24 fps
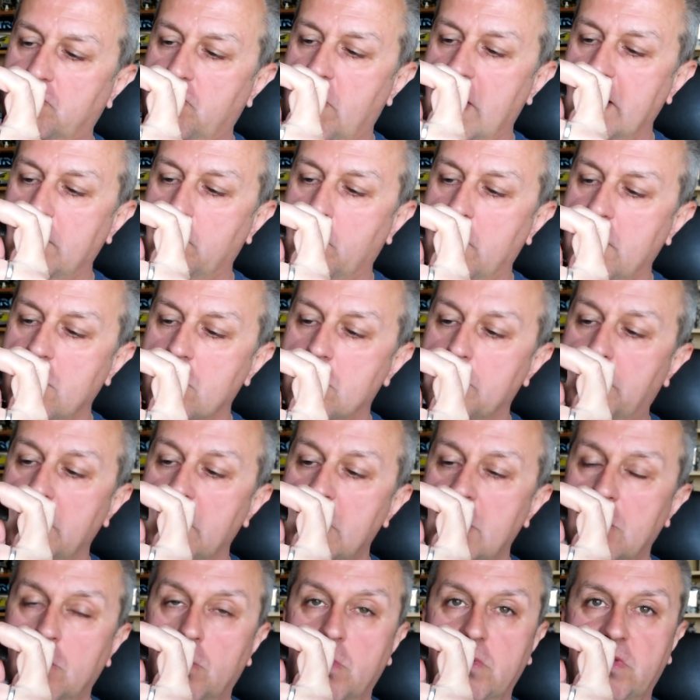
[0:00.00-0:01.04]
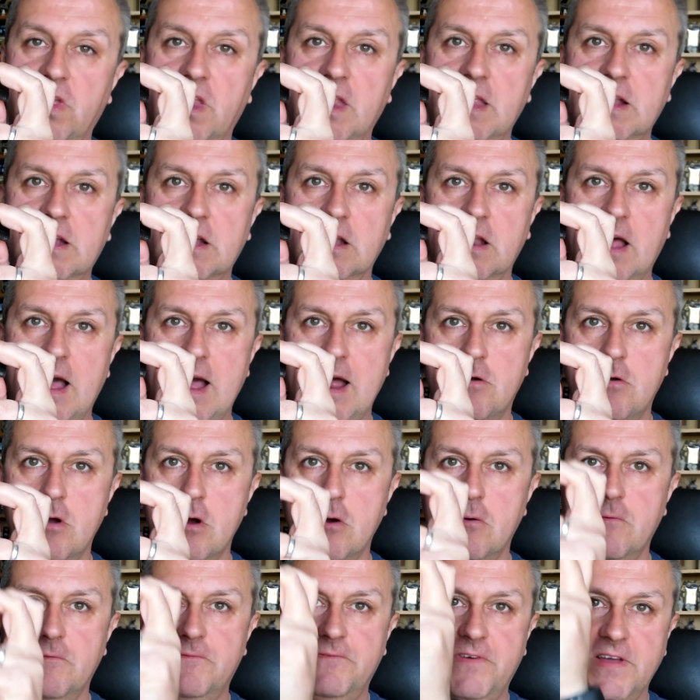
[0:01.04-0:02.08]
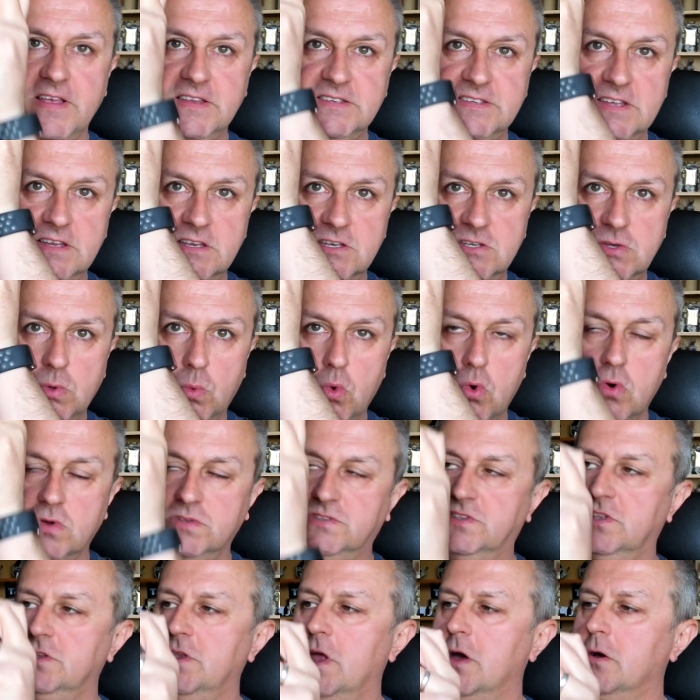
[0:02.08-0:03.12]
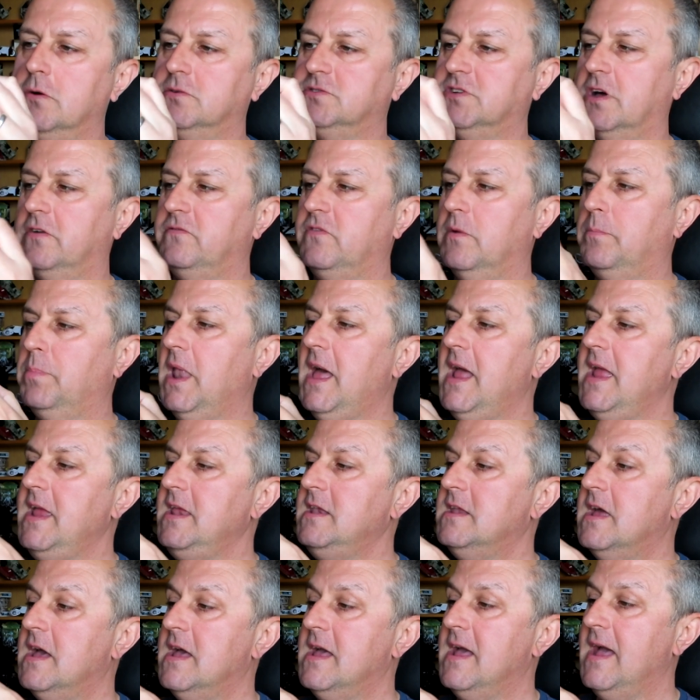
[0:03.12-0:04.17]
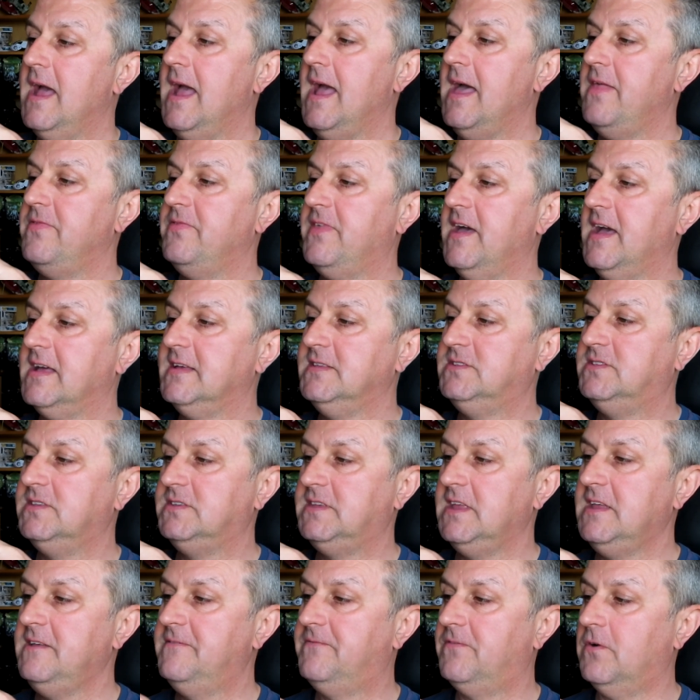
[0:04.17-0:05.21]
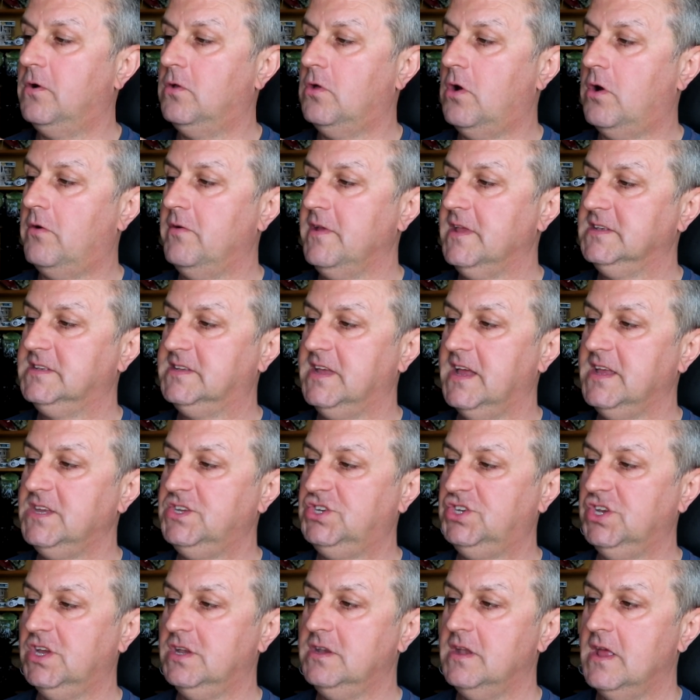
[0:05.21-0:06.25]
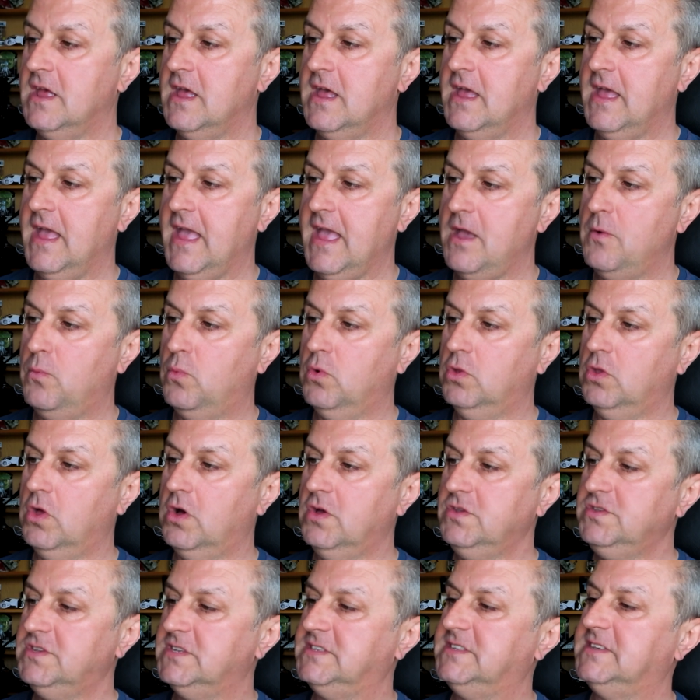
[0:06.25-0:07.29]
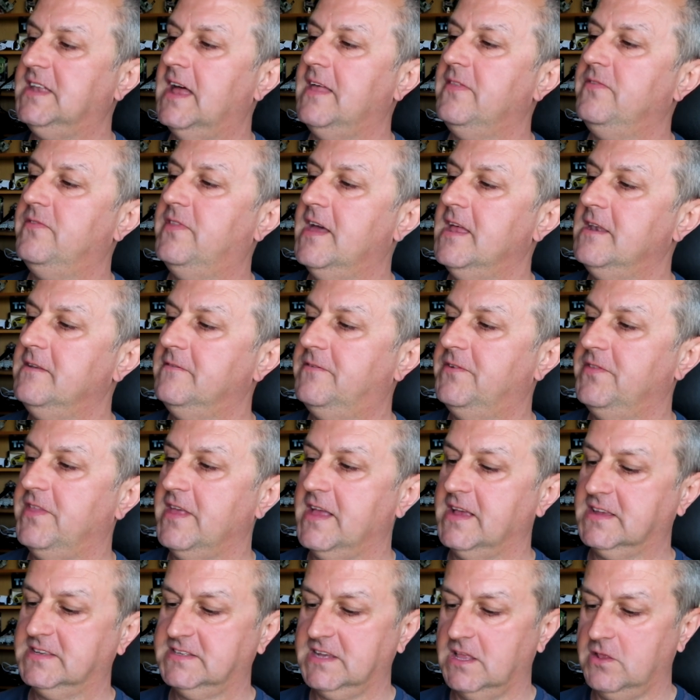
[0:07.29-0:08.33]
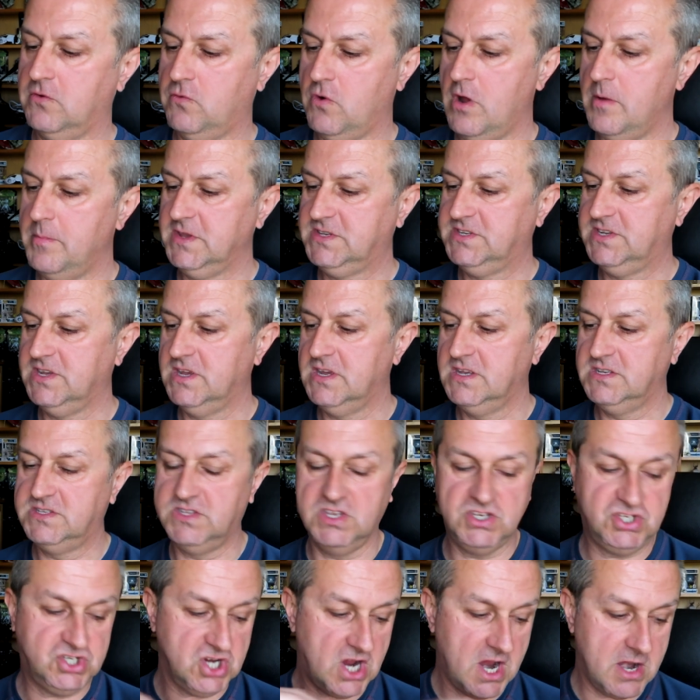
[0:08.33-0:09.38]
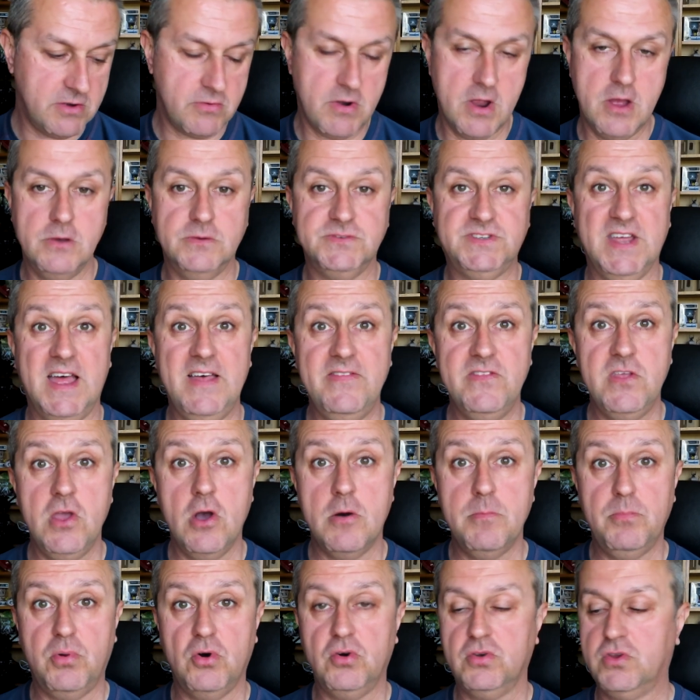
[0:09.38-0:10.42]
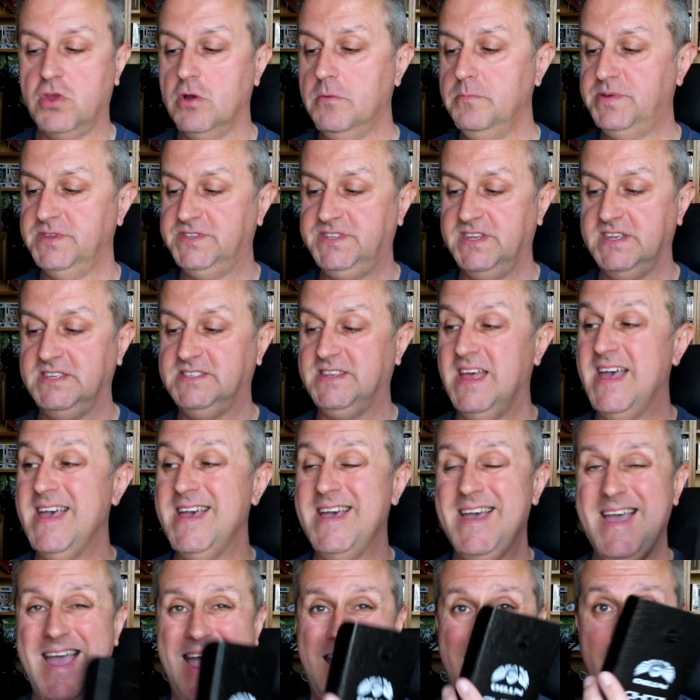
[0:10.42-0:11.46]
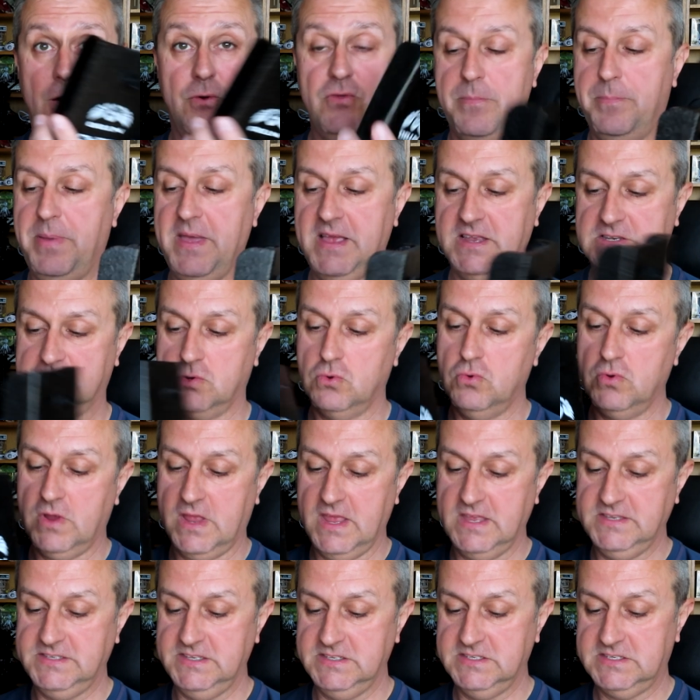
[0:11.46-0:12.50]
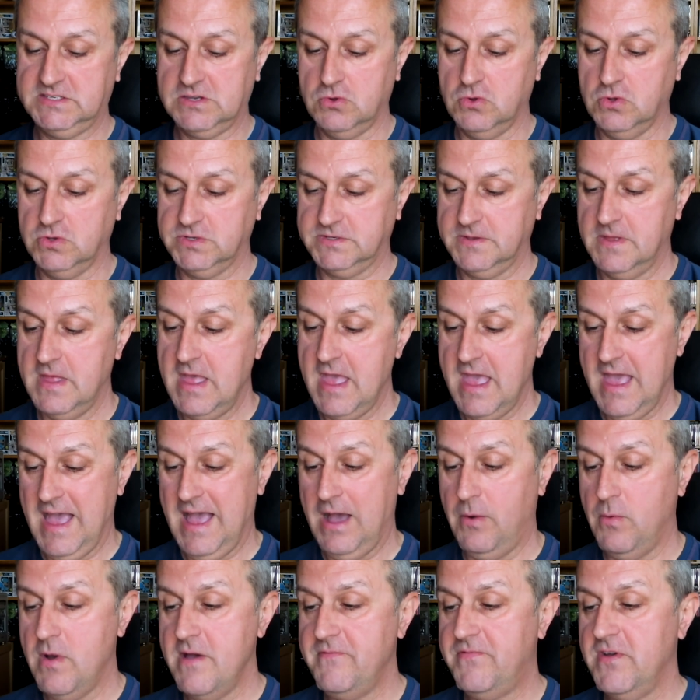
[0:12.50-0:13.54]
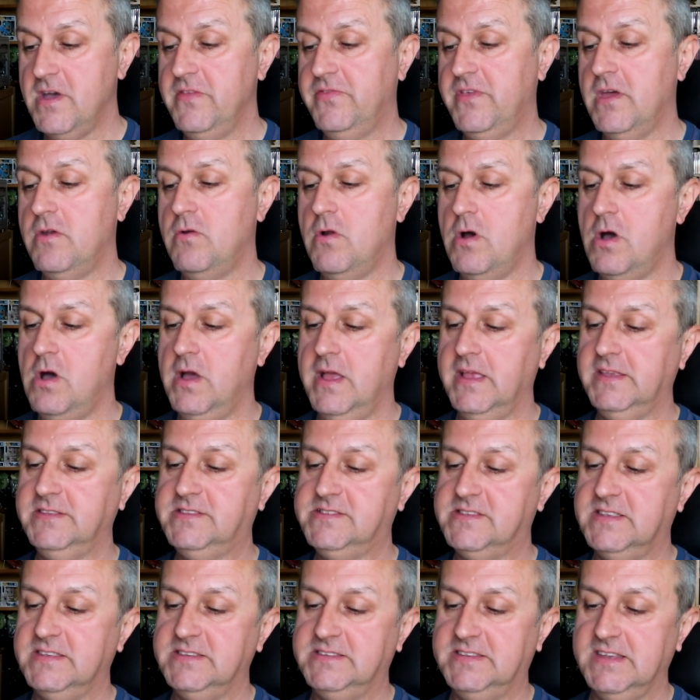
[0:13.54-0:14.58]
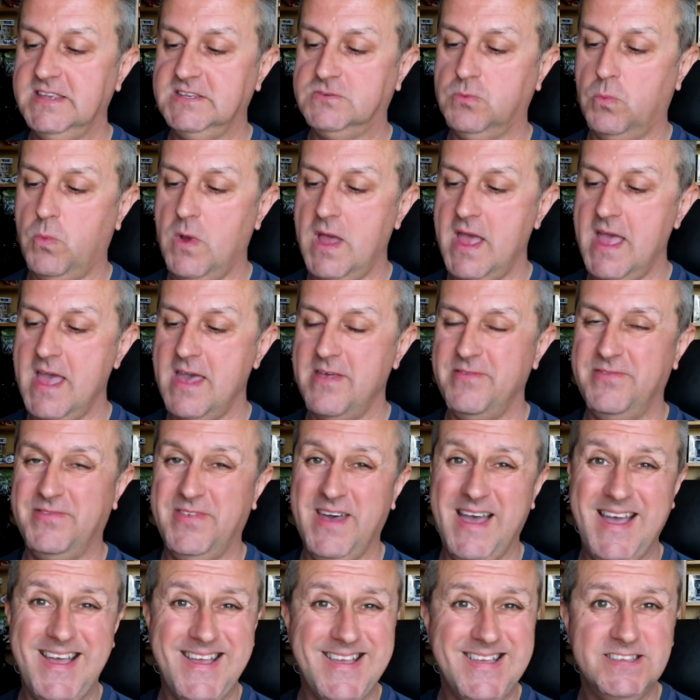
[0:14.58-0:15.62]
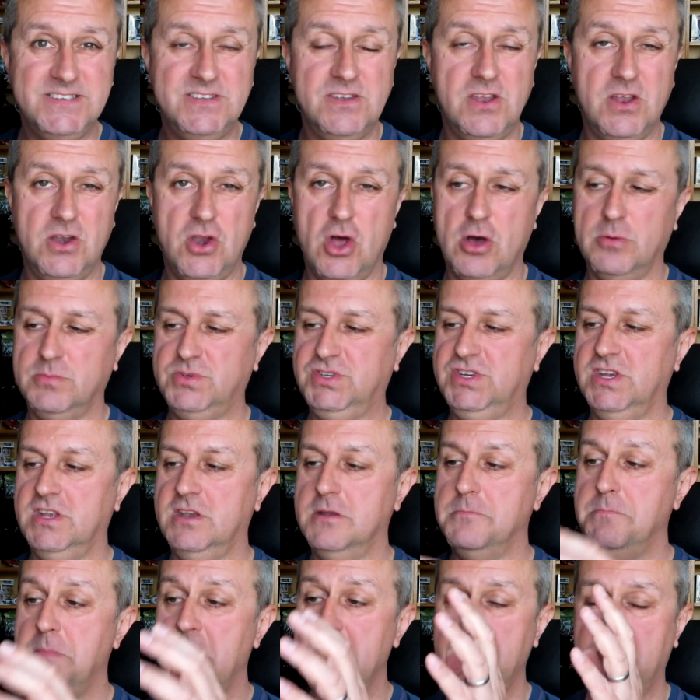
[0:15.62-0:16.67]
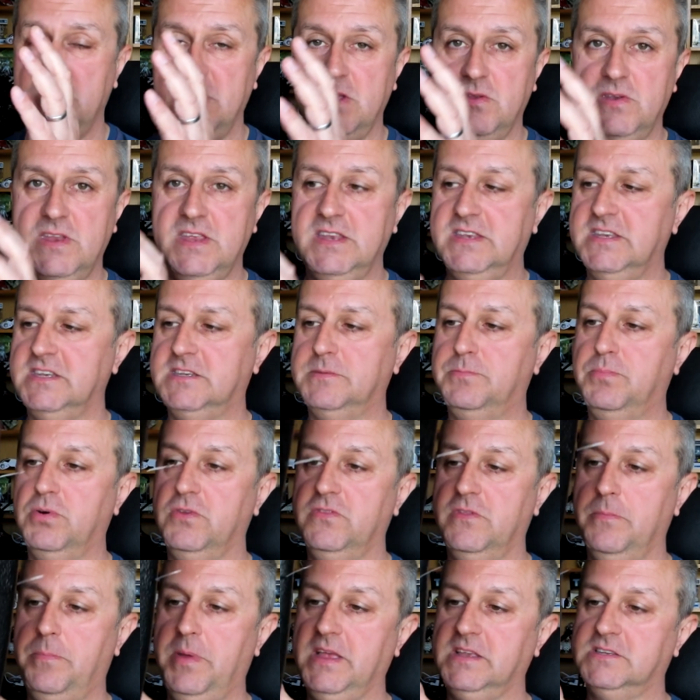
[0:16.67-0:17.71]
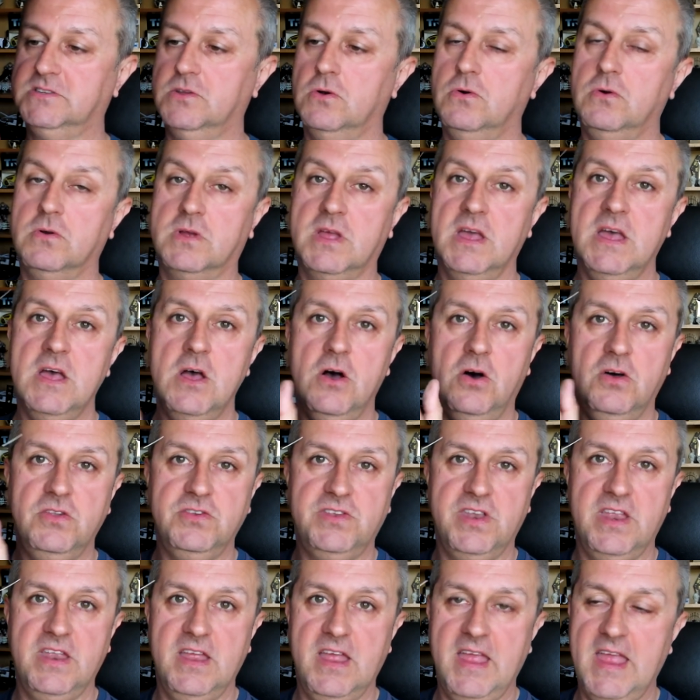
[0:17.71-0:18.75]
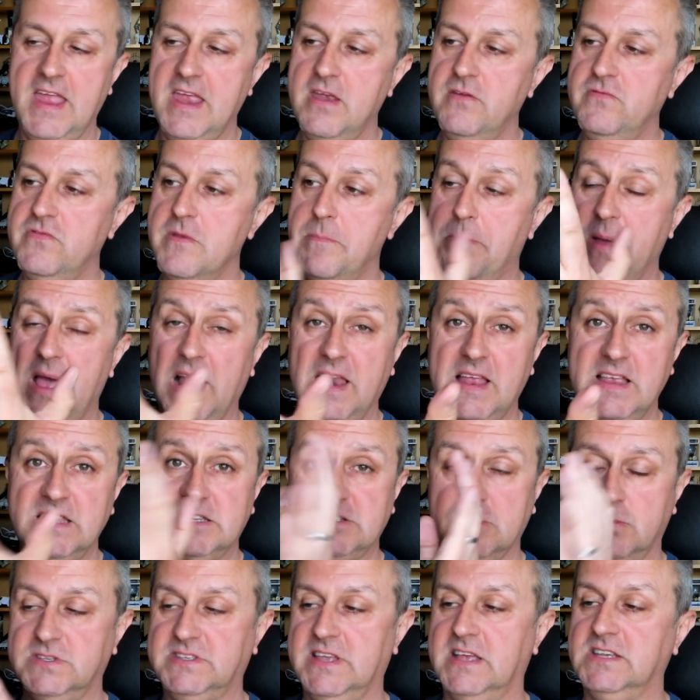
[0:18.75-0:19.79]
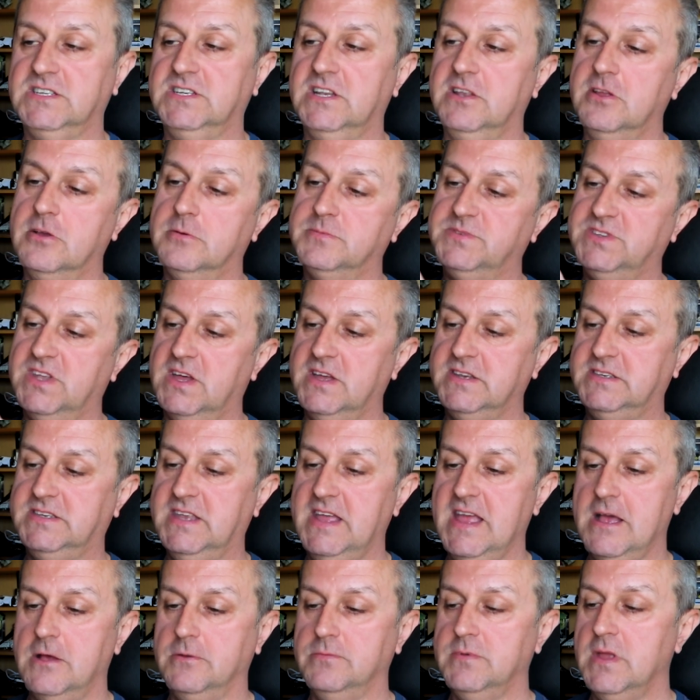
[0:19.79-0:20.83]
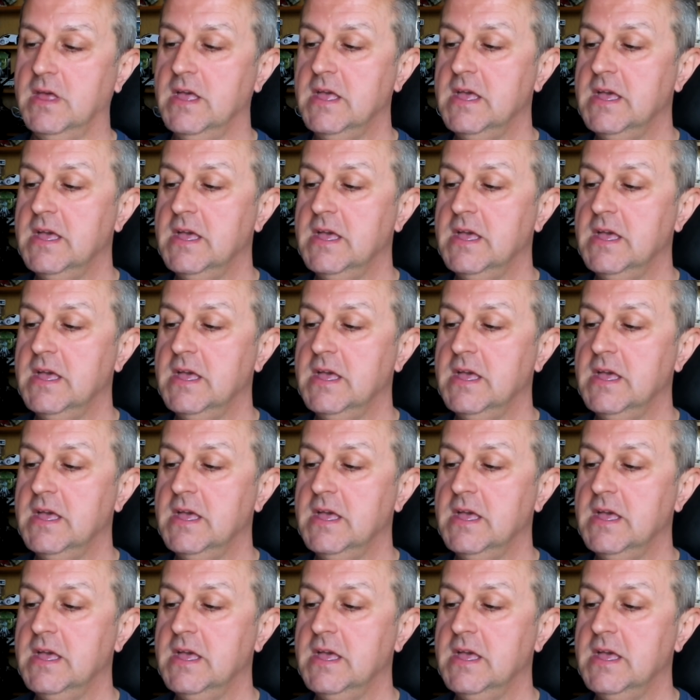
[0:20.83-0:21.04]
the right way up with a little arrow facing towards the nose of the plane, and that is the default orientation. It will understand then for the accelerometers, the gyros, and the onboard compasses how the Pixhawk is installed. However, there are instances where that isn't an option, and maybe you needed to put the Pixhawk under here in the belly so it's actually upside down.